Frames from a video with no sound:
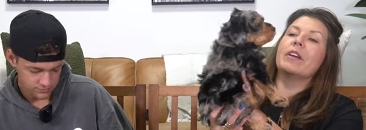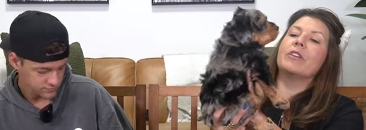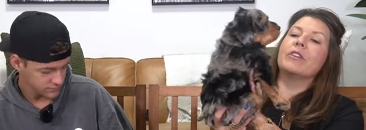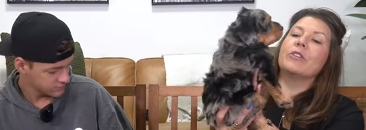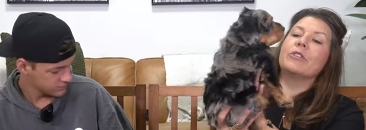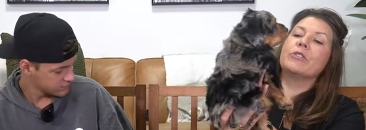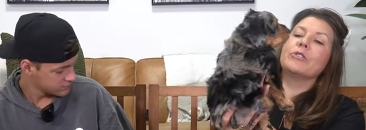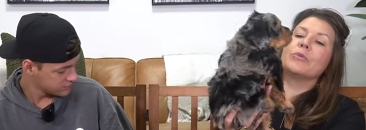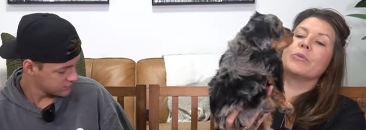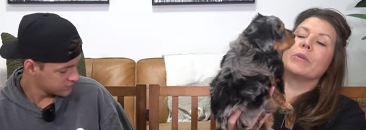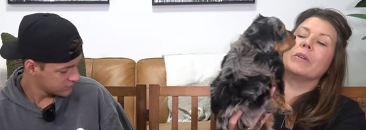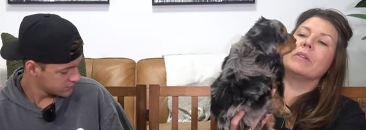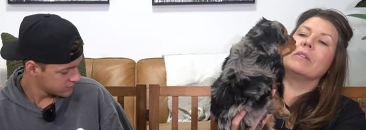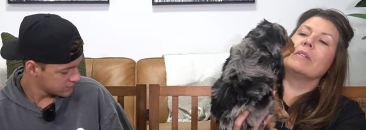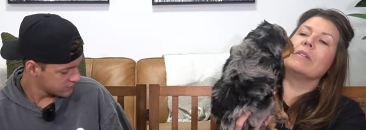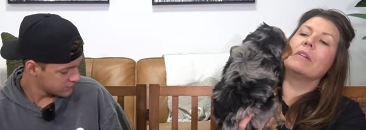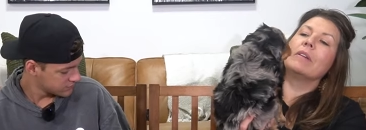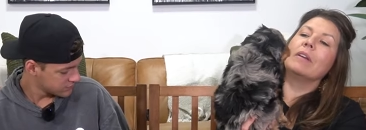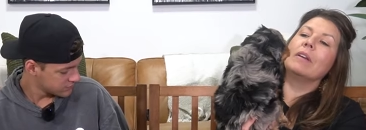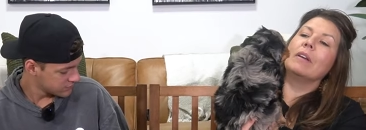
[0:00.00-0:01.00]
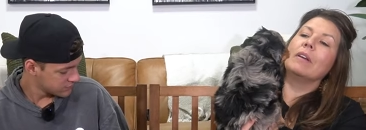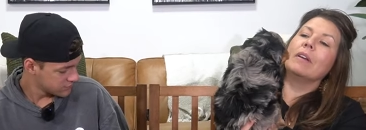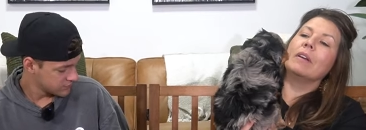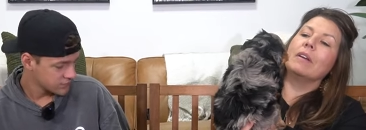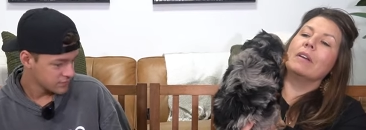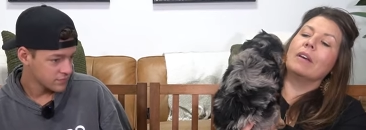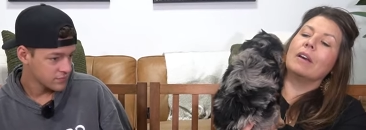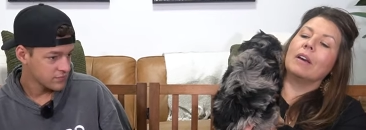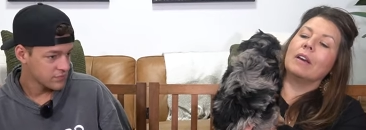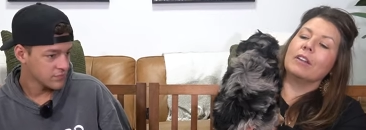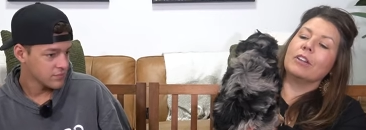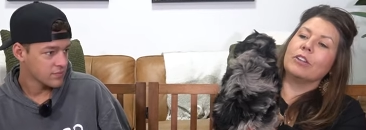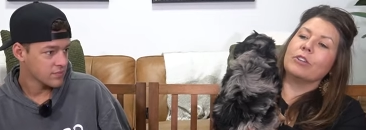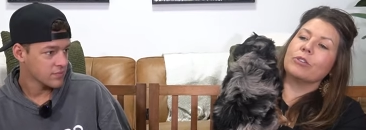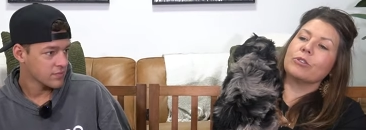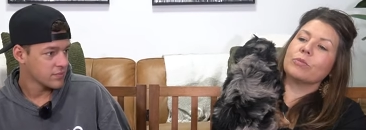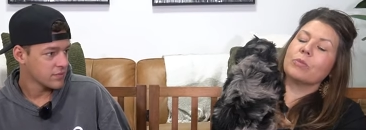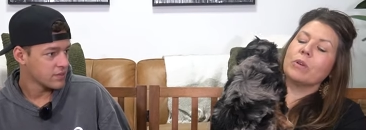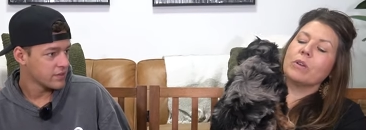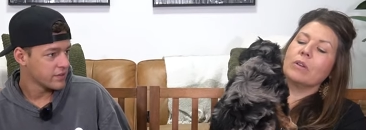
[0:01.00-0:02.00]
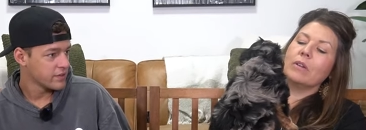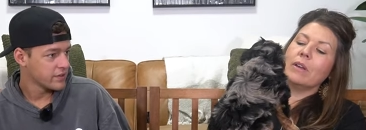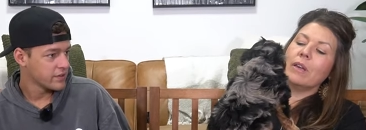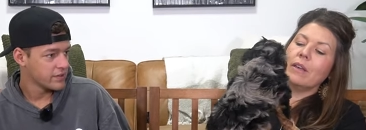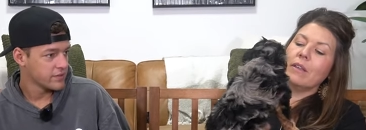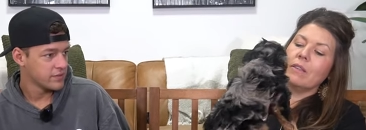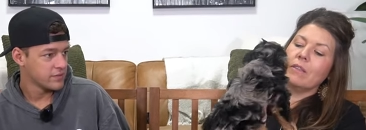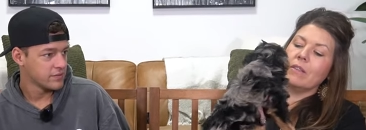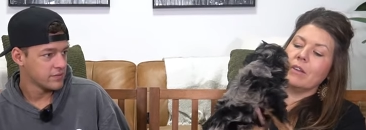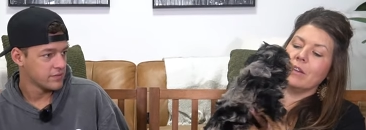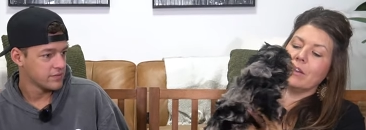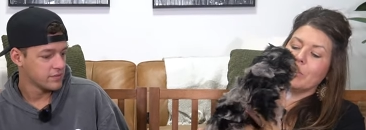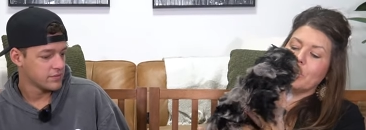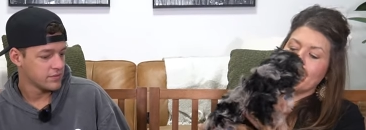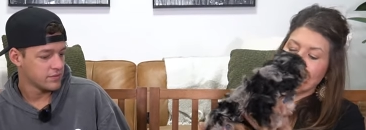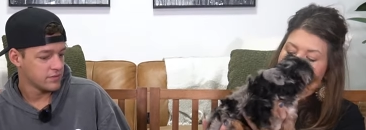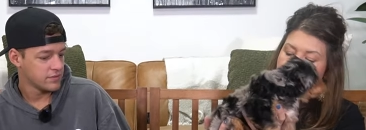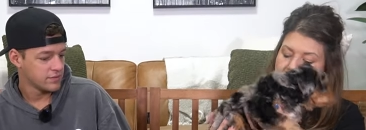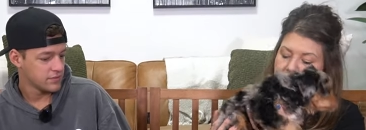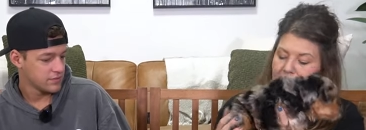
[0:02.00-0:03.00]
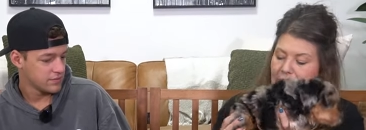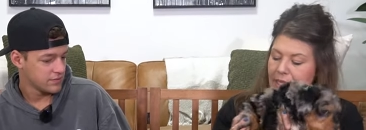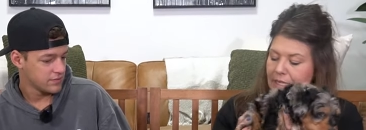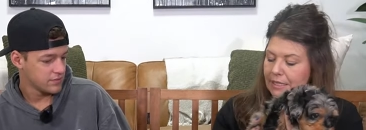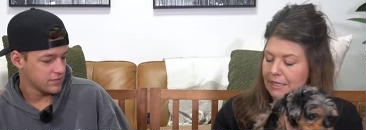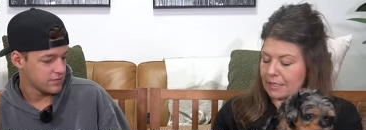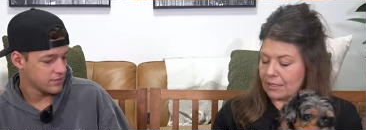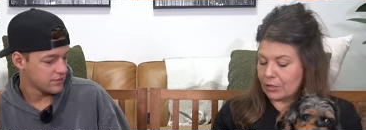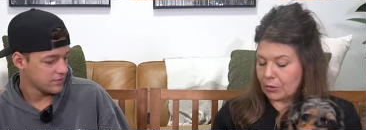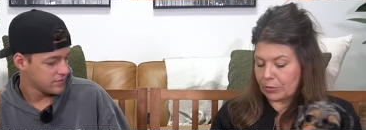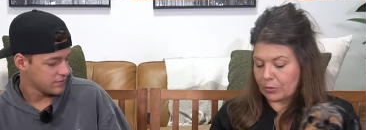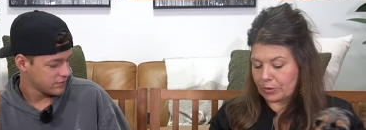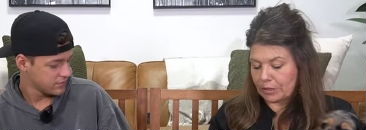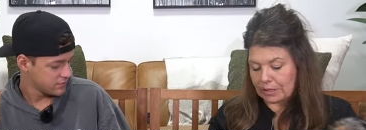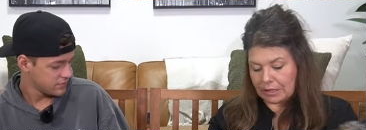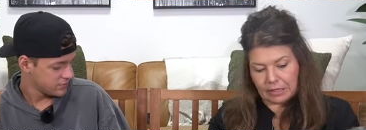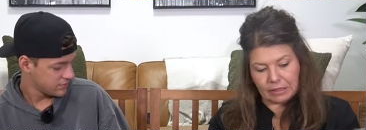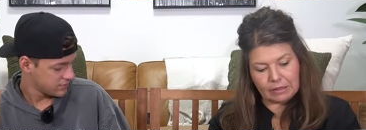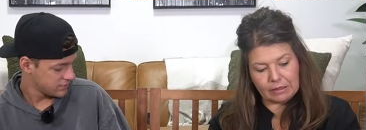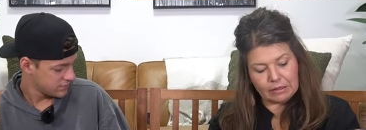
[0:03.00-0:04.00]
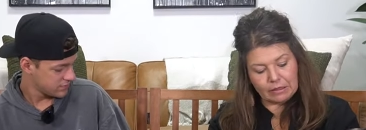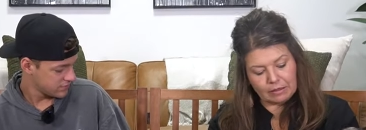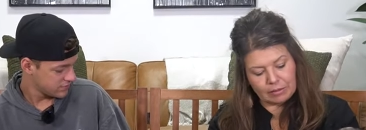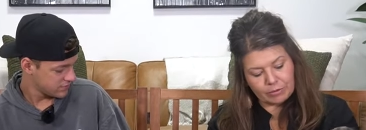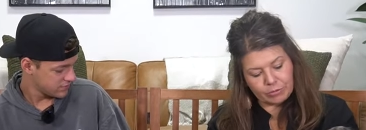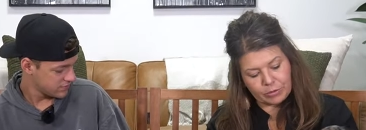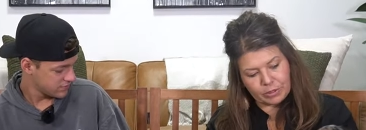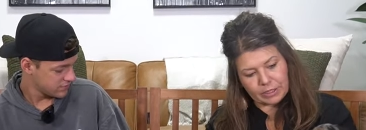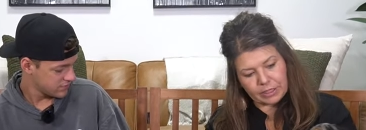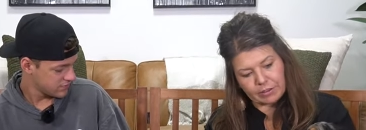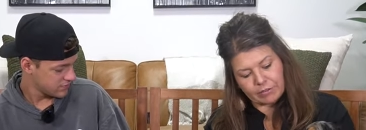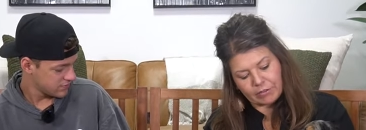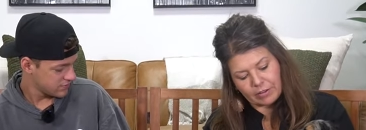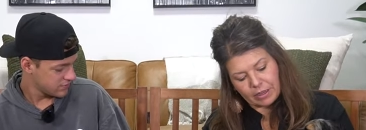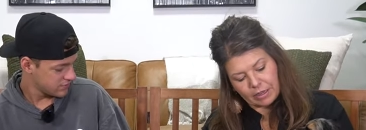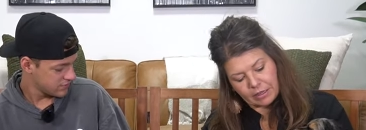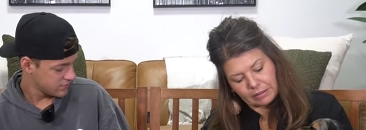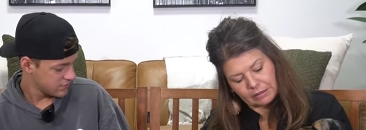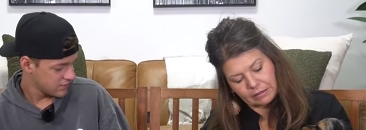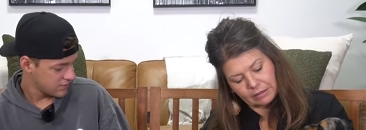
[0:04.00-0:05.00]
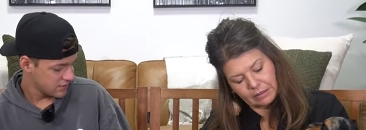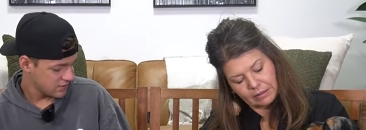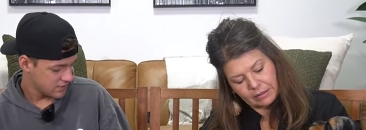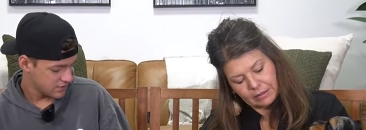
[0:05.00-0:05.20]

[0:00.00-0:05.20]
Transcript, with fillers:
Speaker 1: unusual. Unusual. And their personalities are really, really fun.